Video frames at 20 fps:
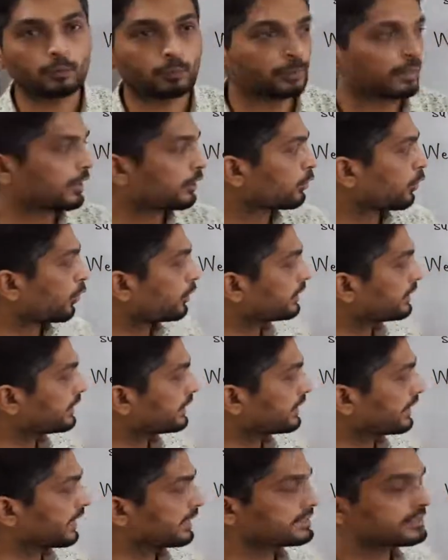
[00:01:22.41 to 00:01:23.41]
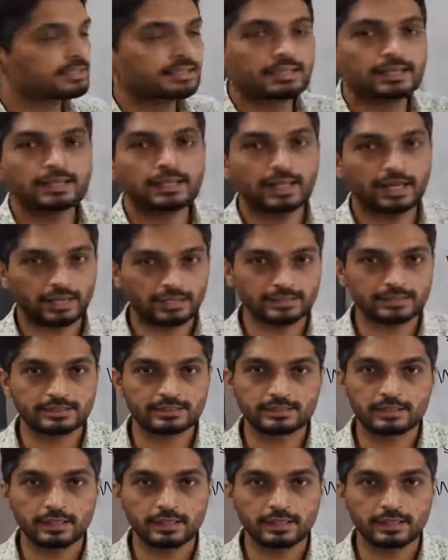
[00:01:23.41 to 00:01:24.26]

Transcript: We are calling it as S.